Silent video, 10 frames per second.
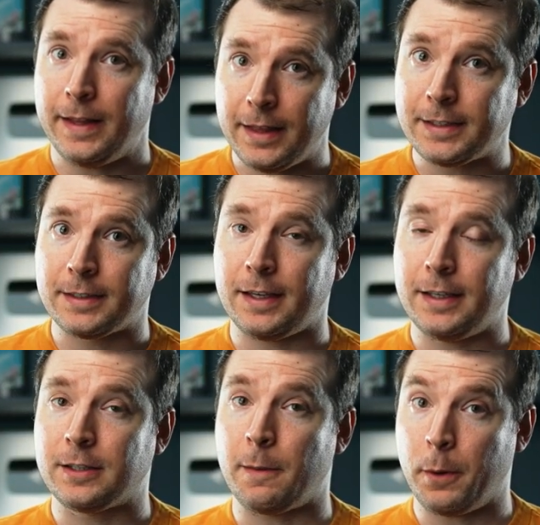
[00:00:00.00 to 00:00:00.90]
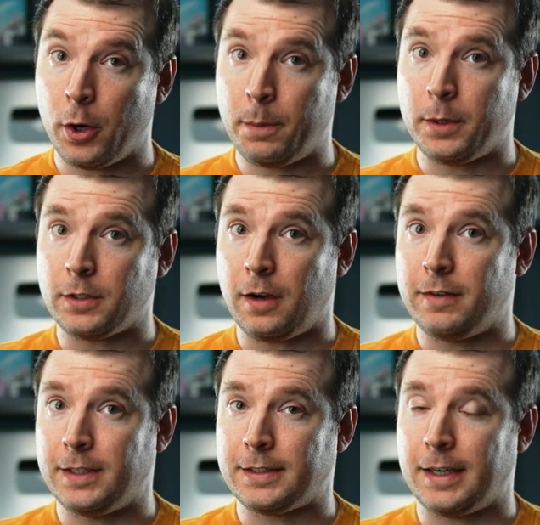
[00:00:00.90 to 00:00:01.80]
And this is the purpose of
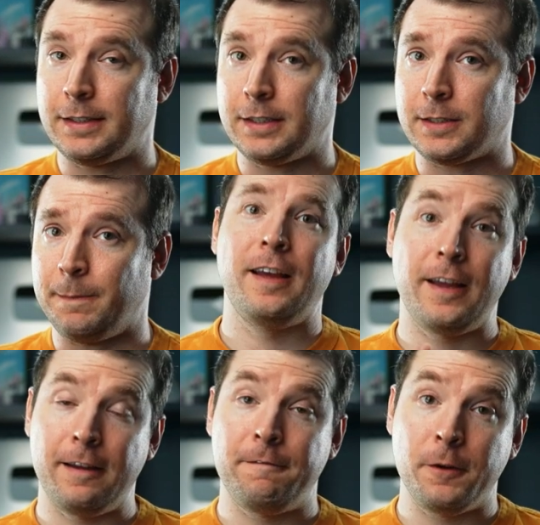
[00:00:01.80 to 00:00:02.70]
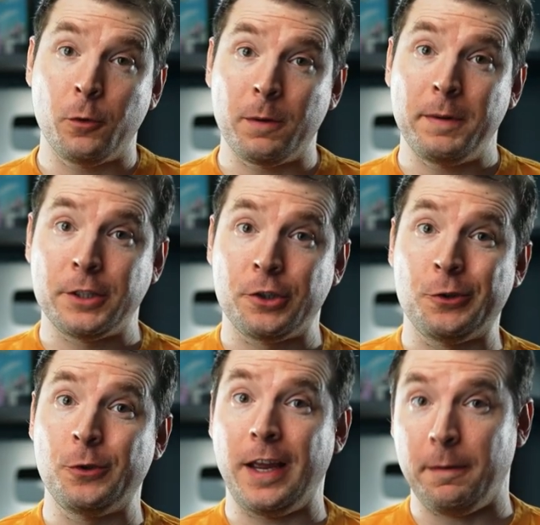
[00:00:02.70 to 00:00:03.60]
a design system. If you want me to
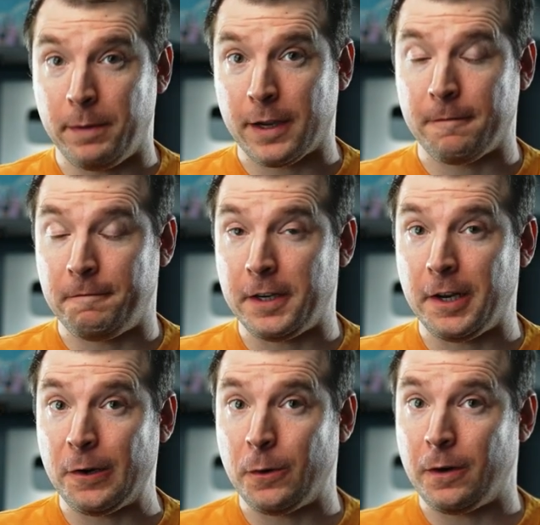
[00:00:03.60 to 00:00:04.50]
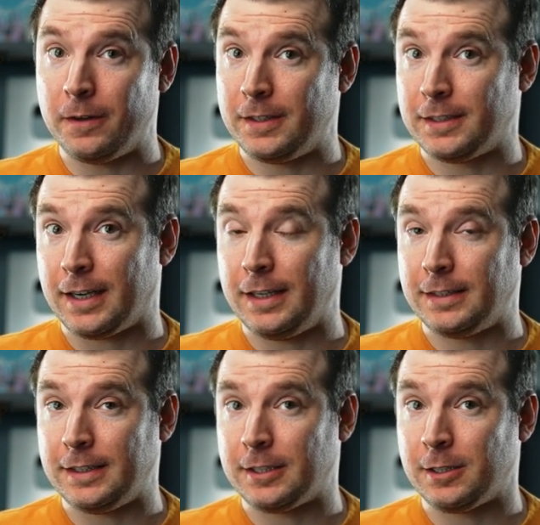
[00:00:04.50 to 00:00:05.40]
do a bigger video on design
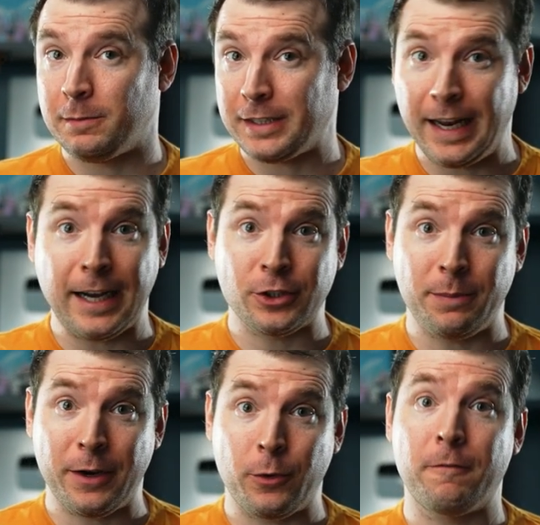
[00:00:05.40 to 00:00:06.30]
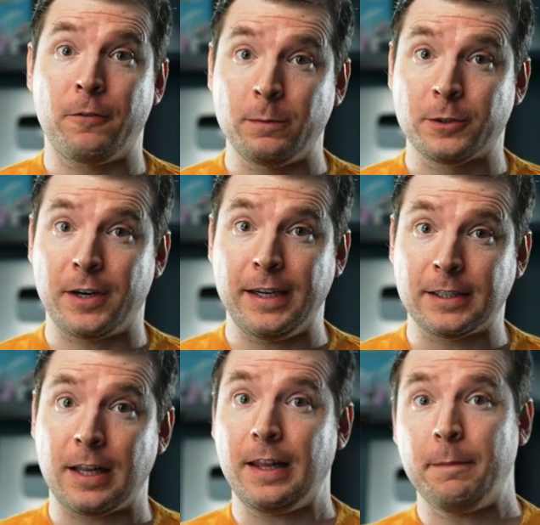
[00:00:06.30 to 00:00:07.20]
systems and how to make one from
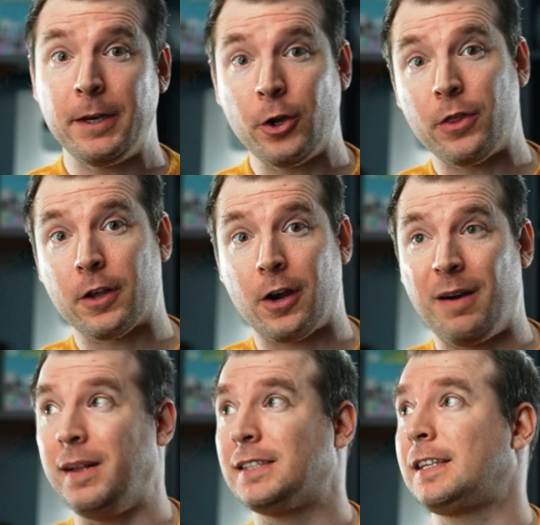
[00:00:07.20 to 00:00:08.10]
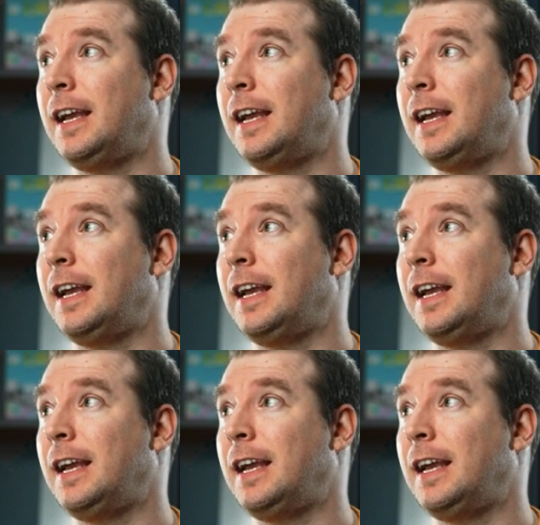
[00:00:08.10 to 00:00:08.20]
scratch, let me know in the comments.